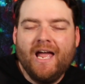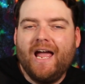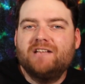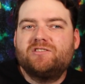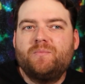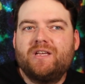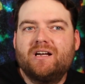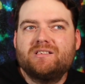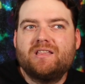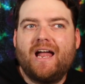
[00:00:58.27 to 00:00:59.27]
And so,
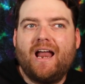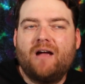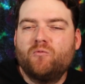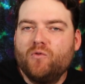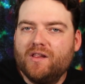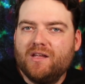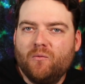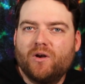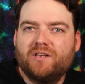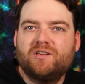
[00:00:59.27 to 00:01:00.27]
because of that, I really
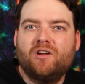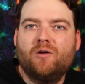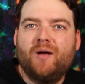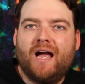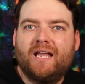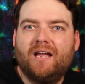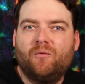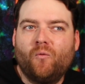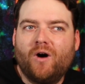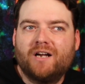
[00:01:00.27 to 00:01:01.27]
wanted to go back
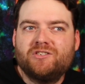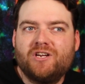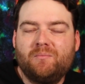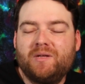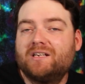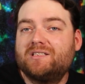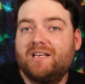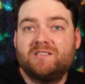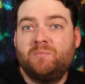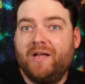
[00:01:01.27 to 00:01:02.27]
and watch it because it
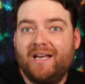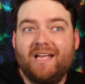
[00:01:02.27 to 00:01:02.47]
has been